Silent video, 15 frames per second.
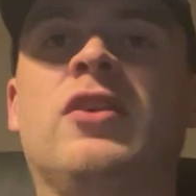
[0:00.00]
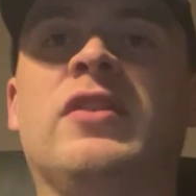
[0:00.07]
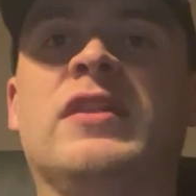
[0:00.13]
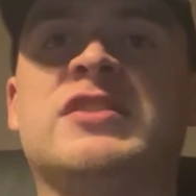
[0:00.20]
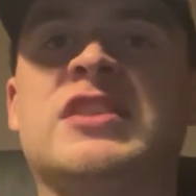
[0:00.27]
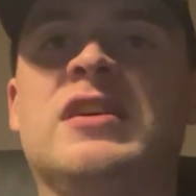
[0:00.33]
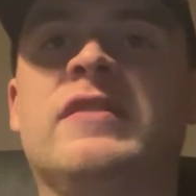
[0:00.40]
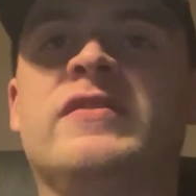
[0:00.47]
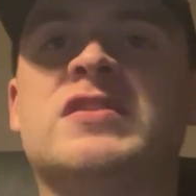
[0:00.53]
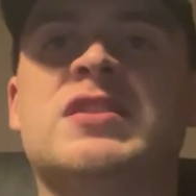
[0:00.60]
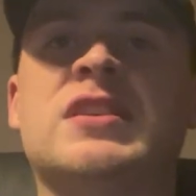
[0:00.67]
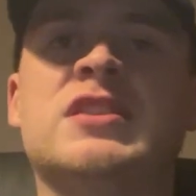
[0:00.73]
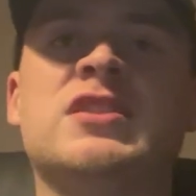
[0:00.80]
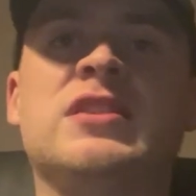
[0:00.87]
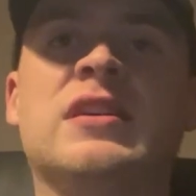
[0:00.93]
on the surface
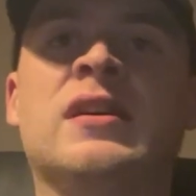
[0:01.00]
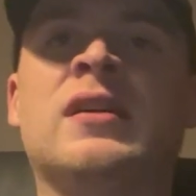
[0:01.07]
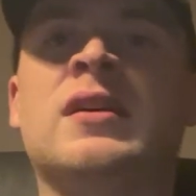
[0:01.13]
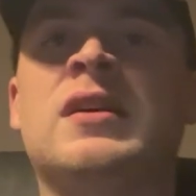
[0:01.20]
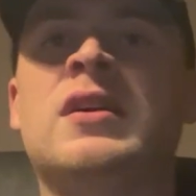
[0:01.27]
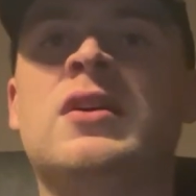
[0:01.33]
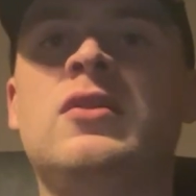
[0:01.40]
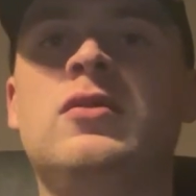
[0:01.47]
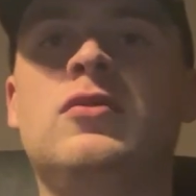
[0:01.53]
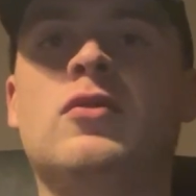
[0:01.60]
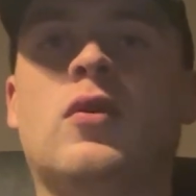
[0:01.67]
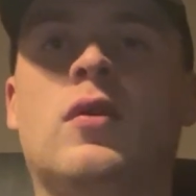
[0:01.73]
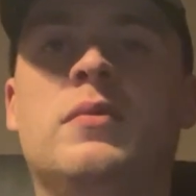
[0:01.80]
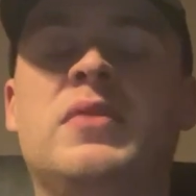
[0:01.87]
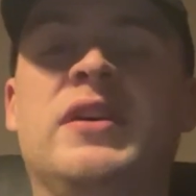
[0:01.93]
this year.
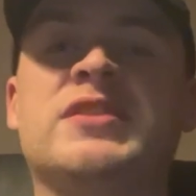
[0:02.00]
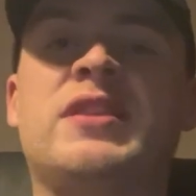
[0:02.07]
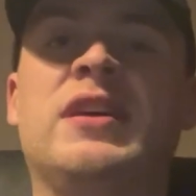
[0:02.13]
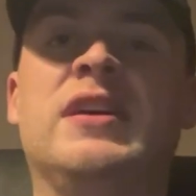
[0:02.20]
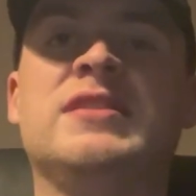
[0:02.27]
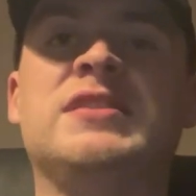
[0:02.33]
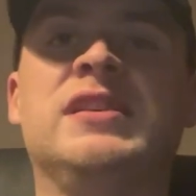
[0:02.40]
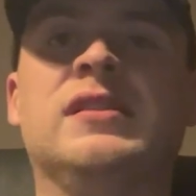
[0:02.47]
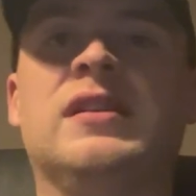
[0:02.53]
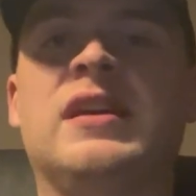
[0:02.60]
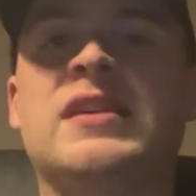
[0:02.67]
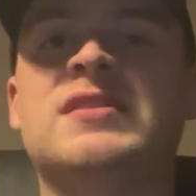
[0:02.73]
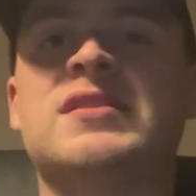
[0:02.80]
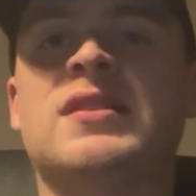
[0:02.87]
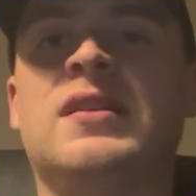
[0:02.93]
Hugo Humbert's
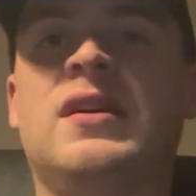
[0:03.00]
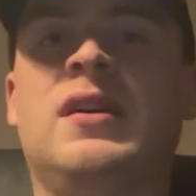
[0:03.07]
13-8.